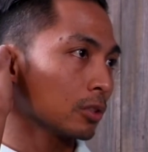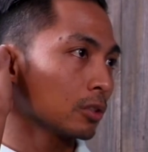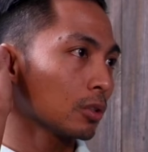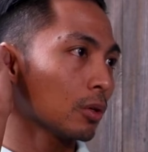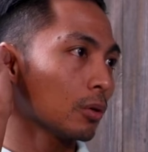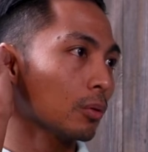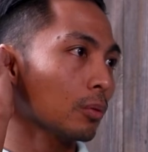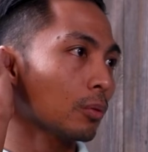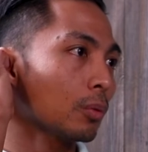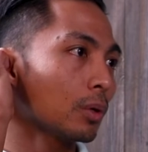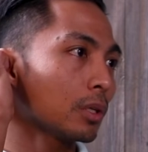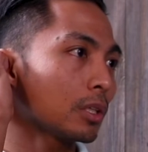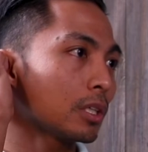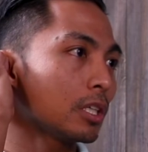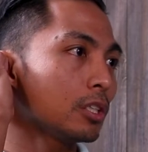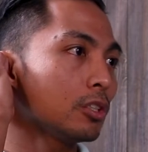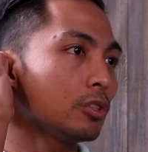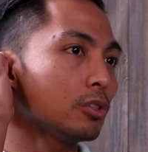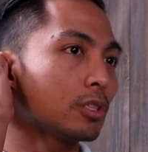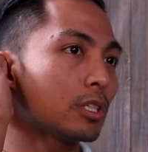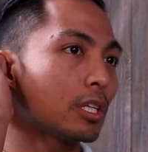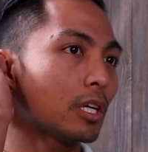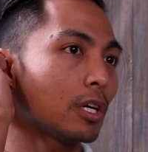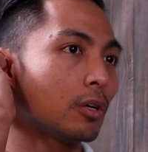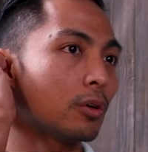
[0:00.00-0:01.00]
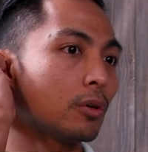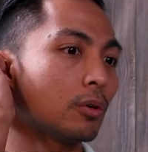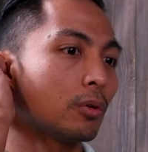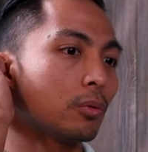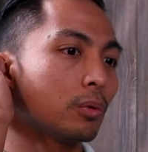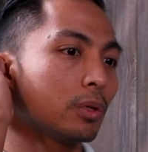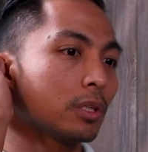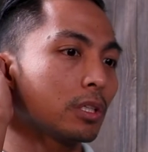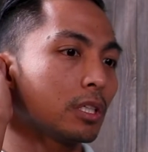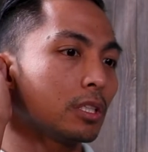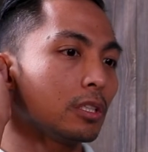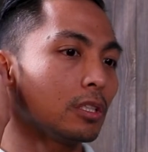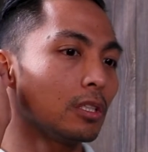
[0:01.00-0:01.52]
So what can you
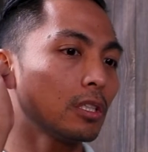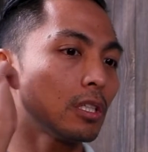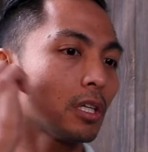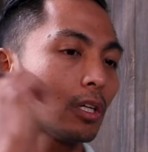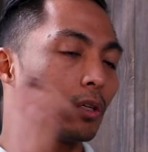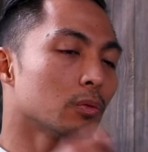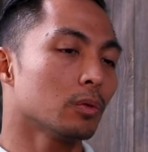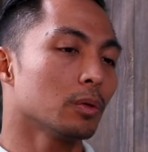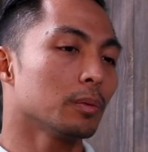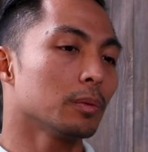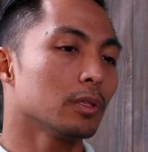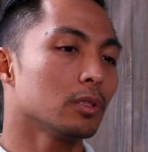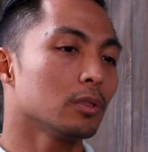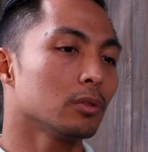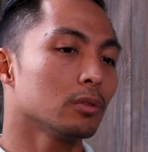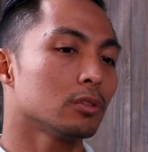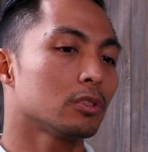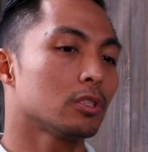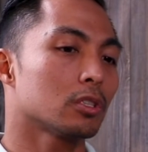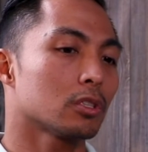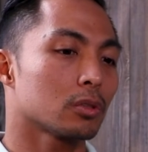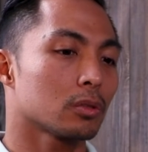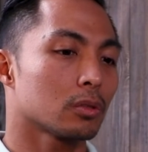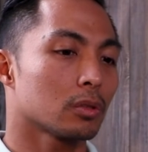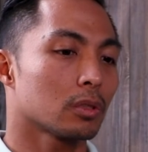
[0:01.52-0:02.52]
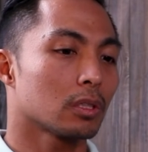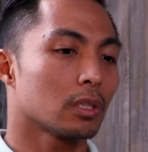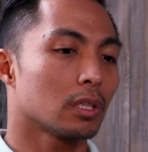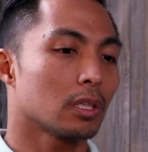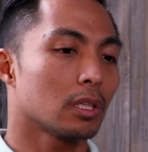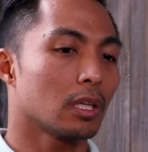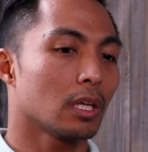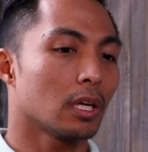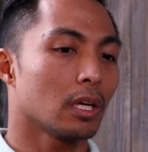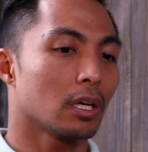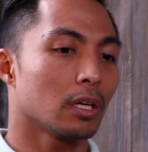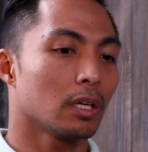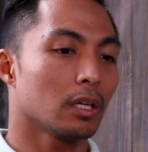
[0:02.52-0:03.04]
tell women who just
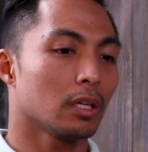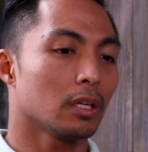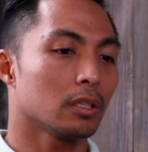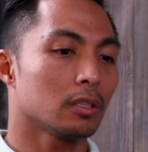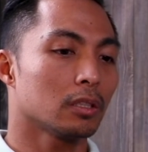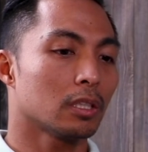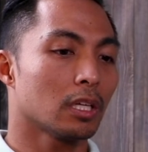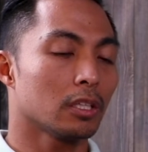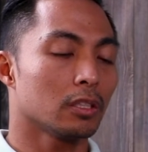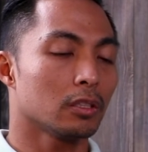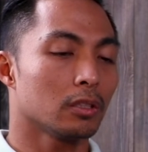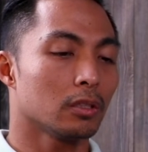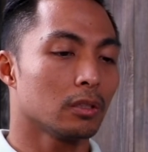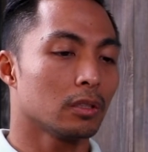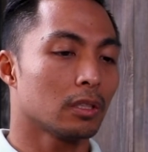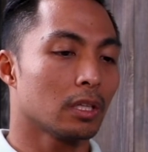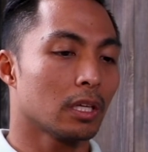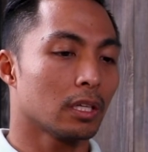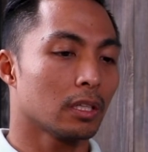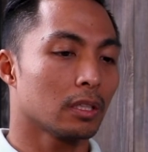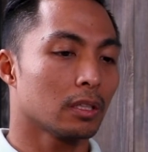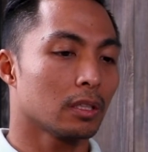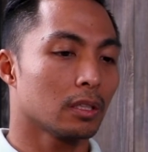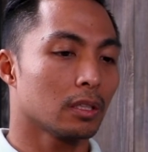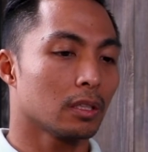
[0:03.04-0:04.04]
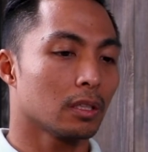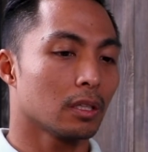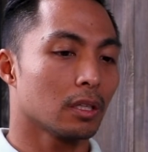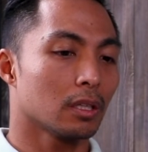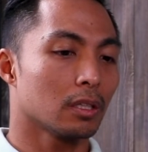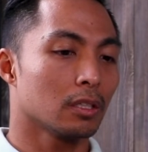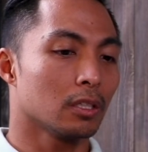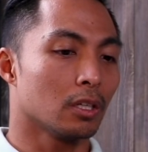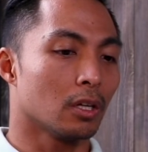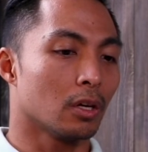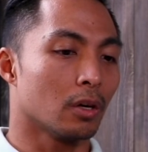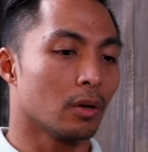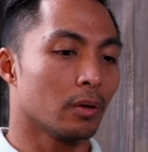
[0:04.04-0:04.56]
they
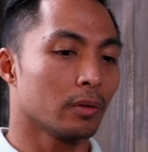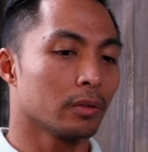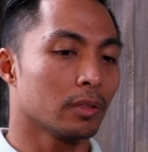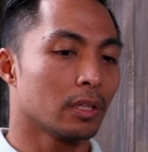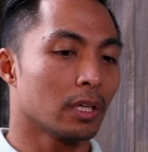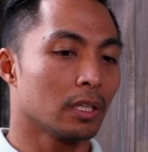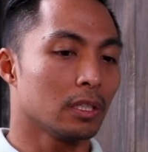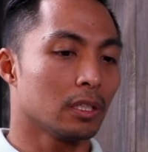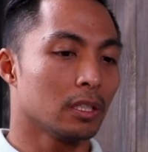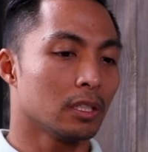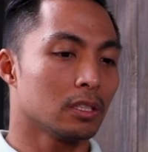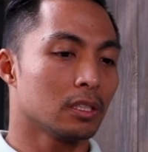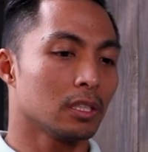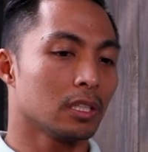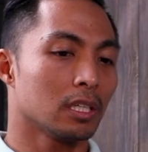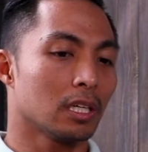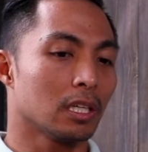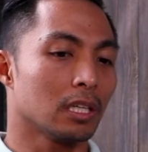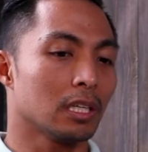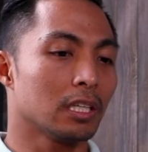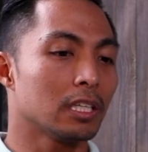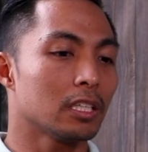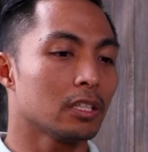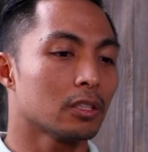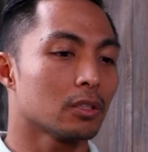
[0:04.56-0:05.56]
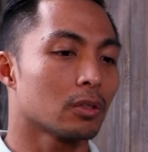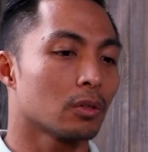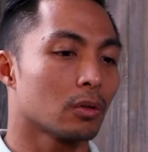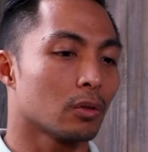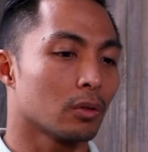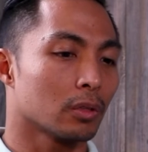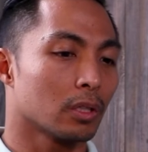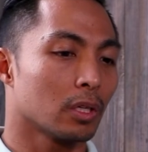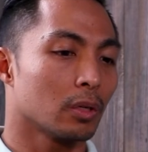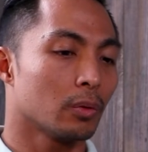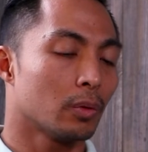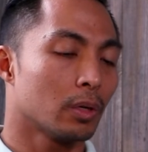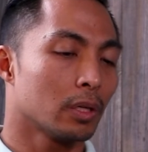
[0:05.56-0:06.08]
need to get leaner,
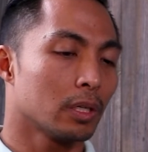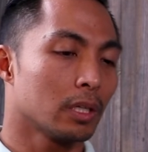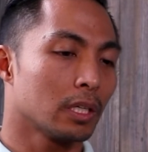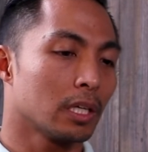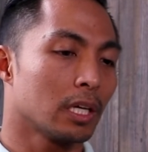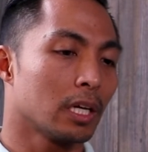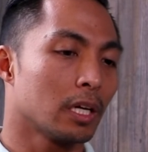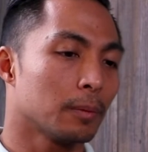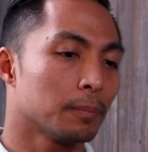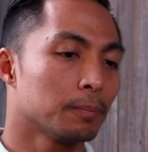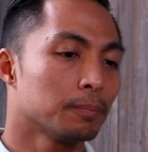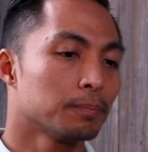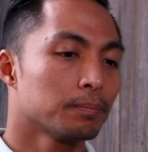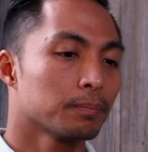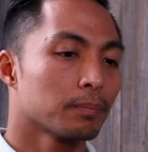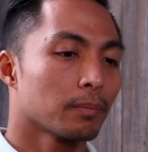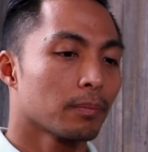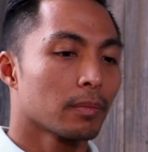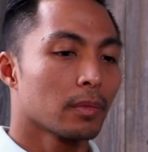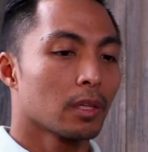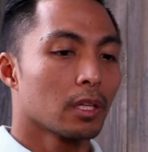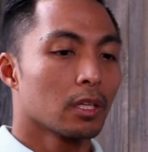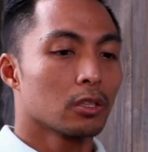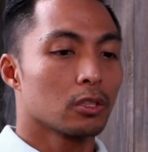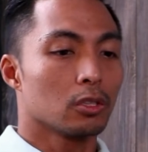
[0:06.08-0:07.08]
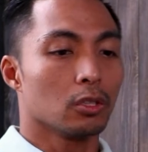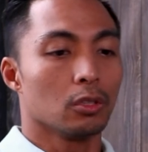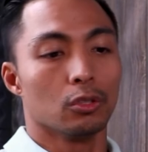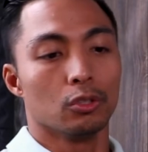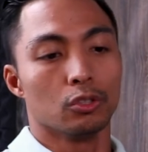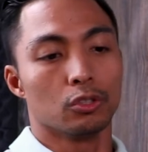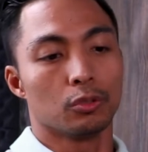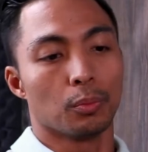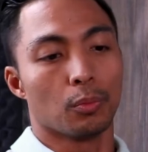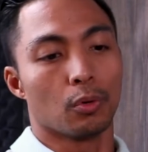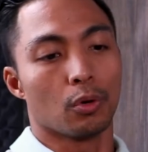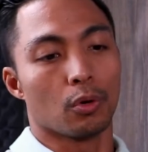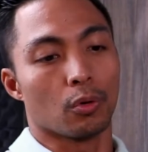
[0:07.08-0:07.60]
or they want to get to
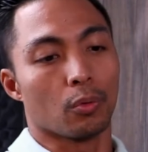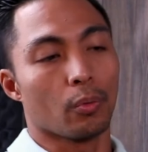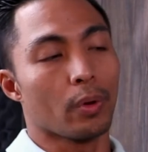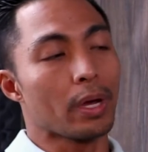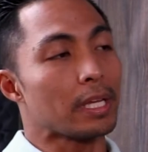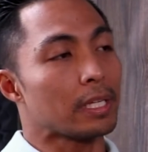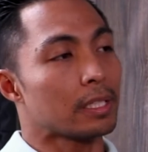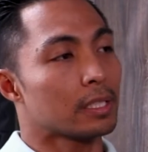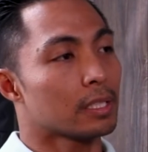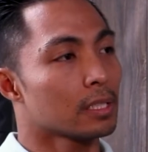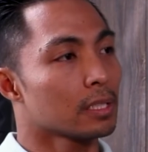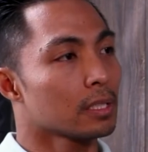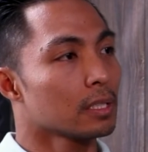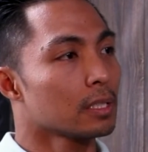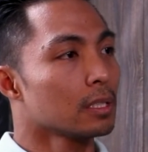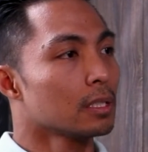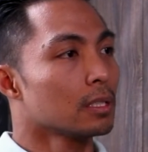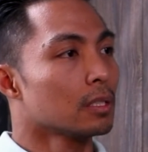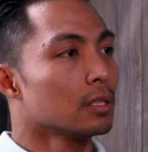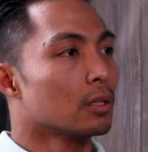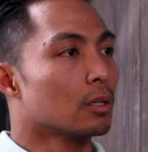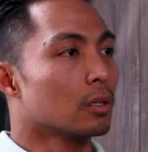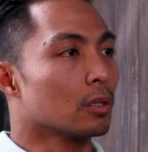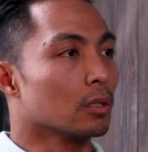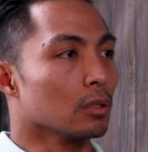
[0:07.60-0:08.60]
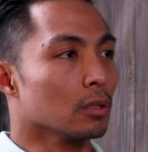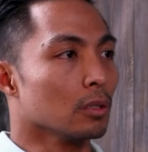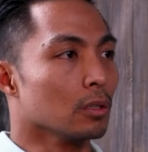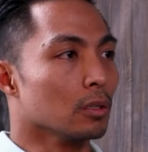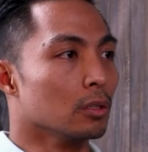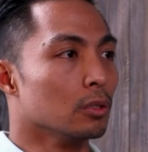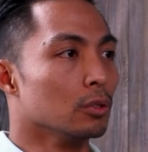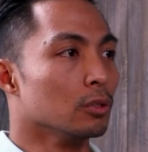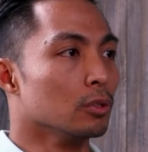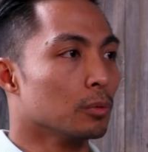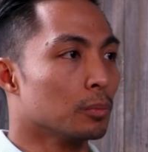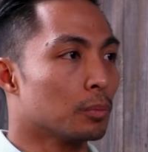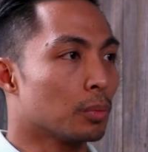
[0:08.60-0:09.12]
lose more weight or
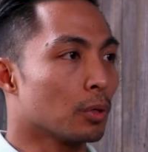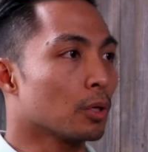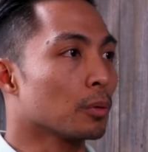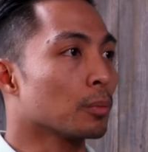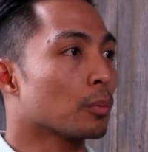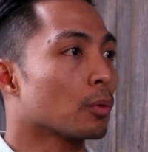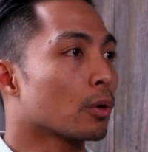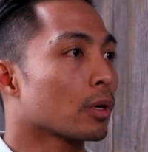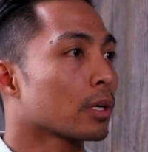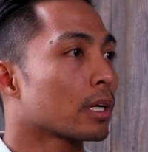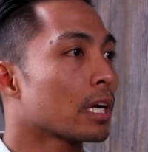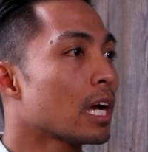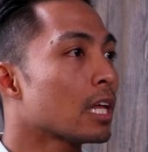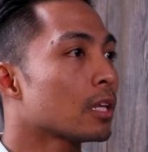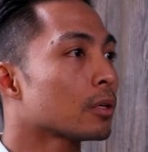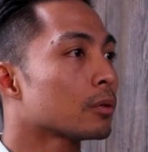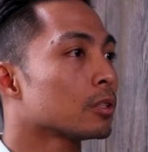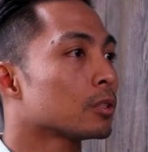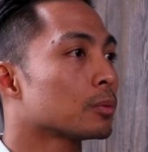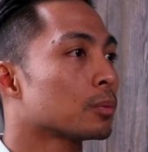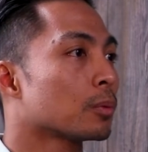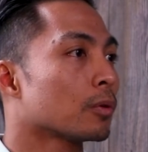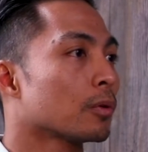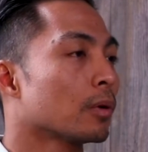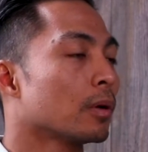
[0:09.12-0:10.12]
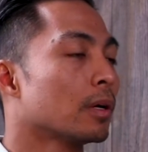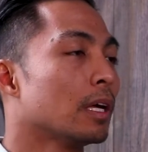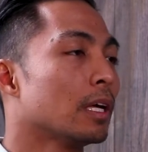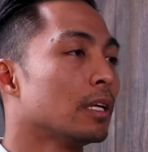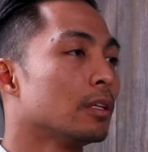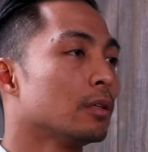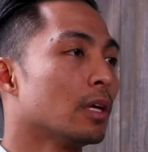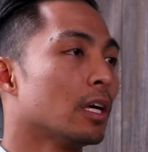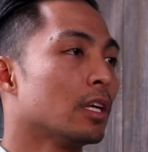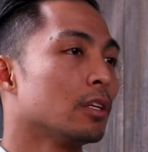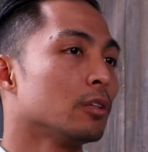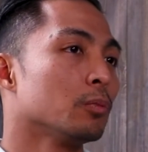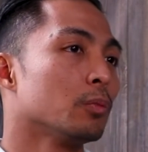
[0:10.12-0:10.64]
burn more calories more,
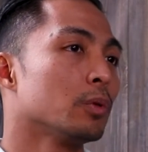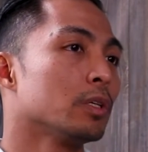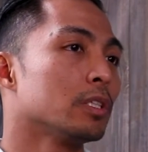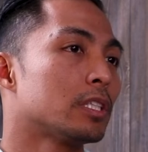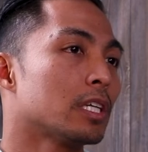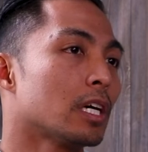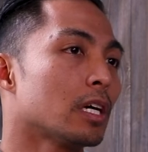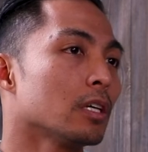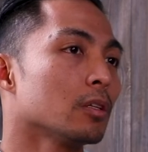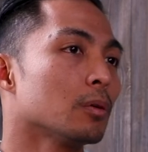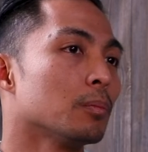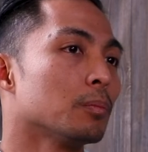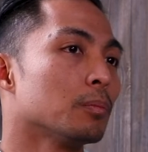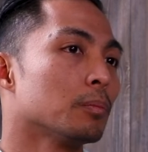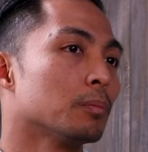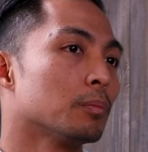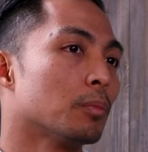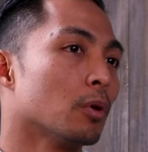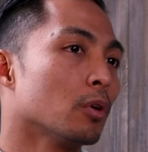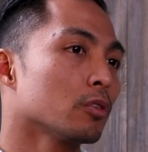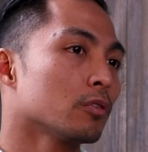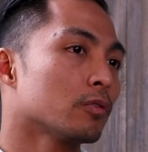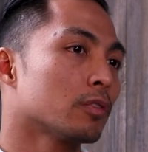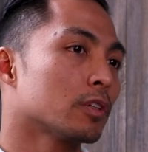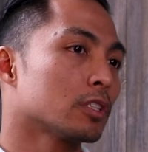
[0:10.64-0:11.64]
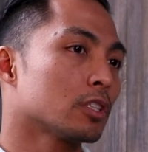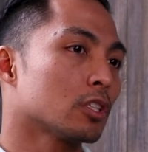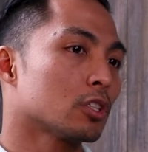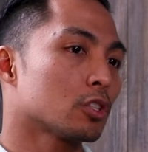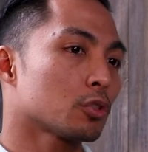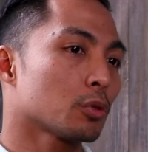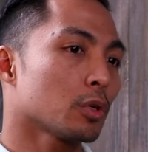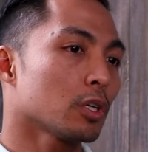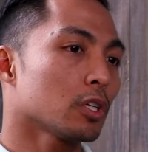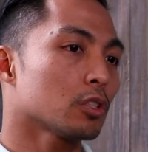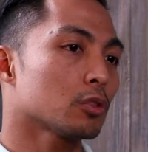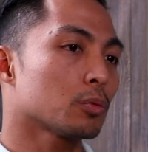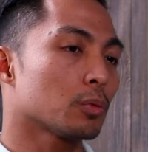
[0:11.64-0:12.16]
and we tell them, both of us as
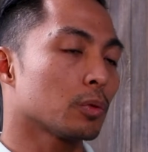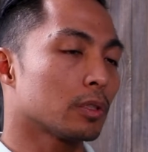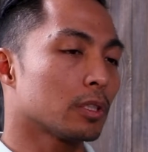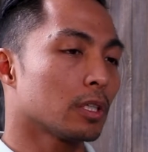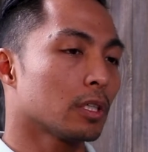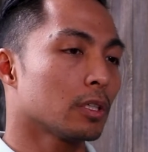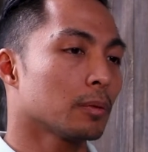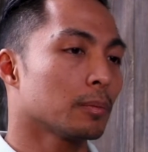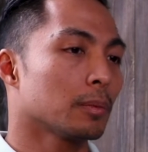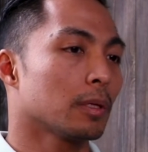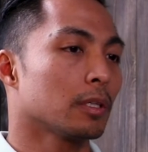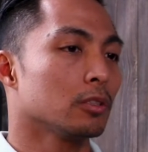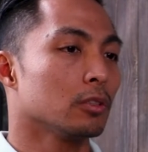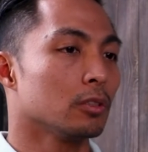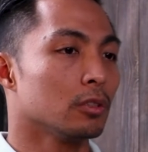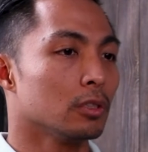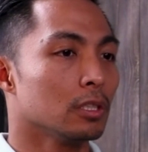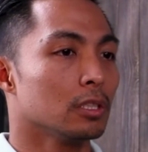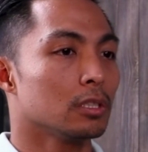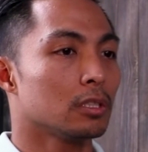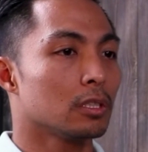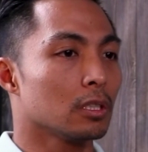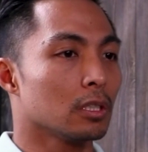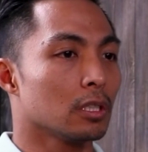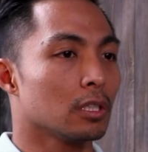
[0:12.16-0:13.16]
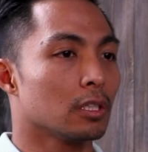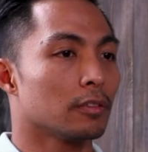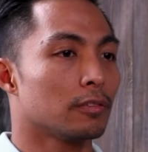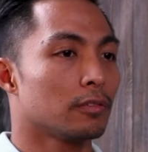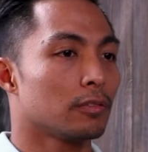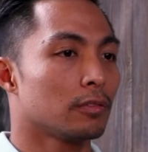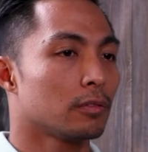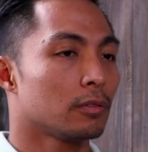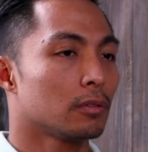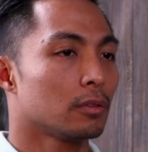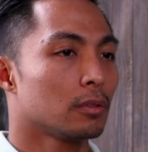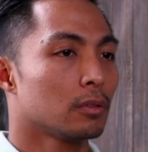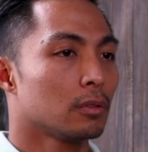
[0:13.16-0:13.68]
trainers, we tell them that you need to lift